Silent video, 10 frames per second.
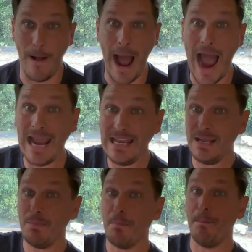I
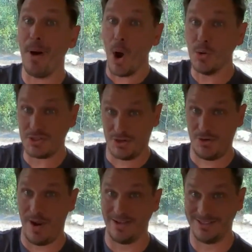need
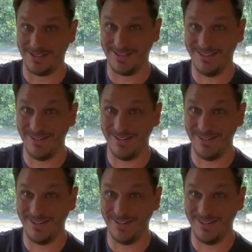Postgres.